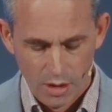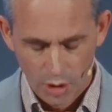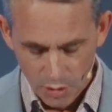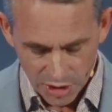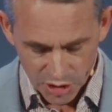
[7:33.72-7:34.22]

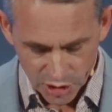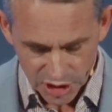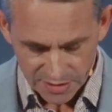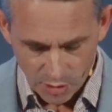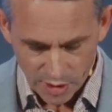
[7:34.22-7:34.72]
What I want to do
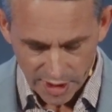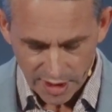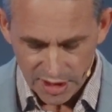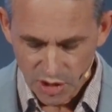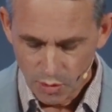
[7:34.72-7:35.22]
this
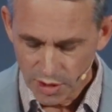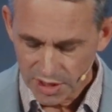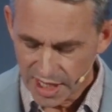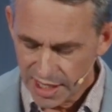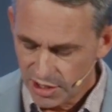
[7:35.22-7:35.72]
morning is I
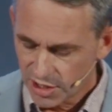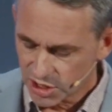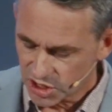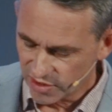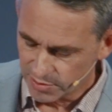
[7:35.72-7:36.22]
want to take you to
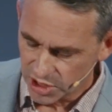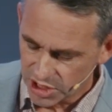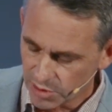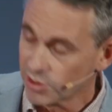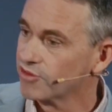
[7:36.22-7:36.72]
the
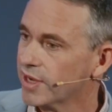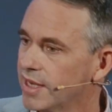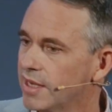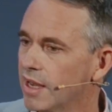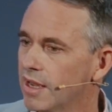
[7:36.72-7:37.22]
scriptures. I want to
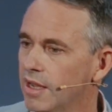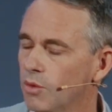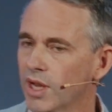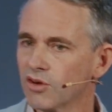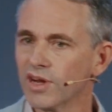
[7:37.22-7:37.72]
read,
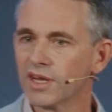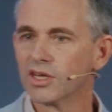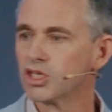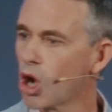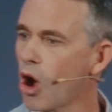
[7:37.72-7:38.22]
we're going to read an
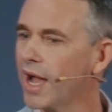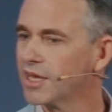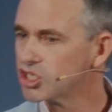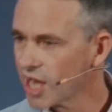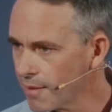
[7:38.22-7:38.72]
entire
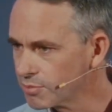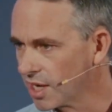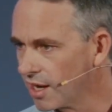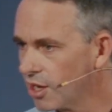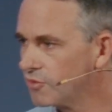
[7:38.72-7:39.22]

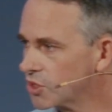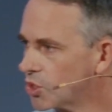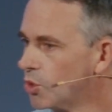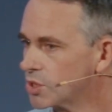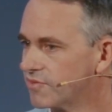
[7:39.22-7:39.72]
chapter over the
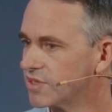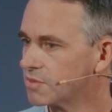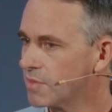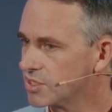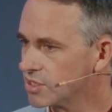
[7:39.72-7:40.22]
course of
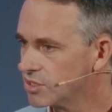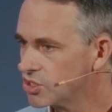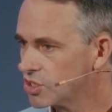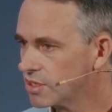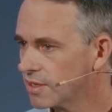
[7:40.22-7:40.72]
this
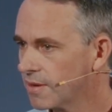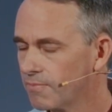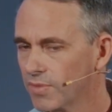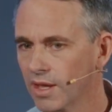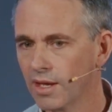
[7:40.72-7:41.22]
message.
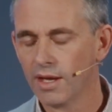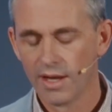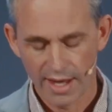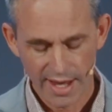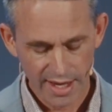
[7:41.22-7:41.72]

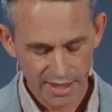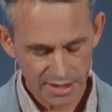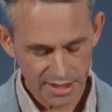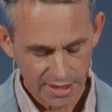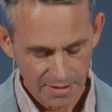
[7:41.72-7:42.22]

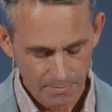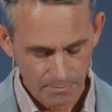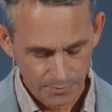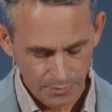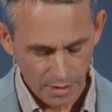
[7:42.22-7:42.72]
And
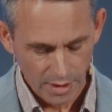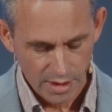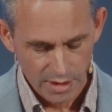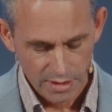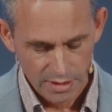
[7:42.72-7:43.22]

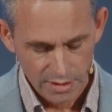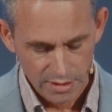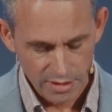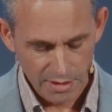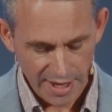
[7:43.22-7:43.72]

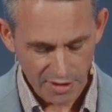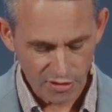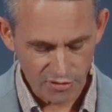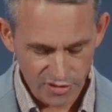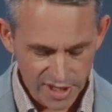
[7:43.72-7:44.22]
I'm going to make
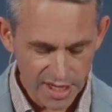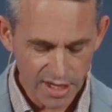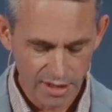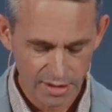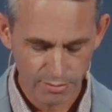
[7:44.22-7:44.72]

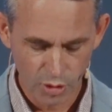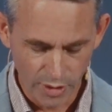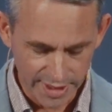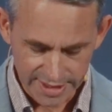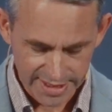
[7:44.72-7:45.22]
three
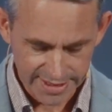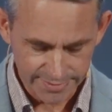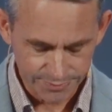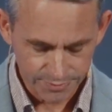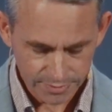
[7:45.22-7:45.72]
points.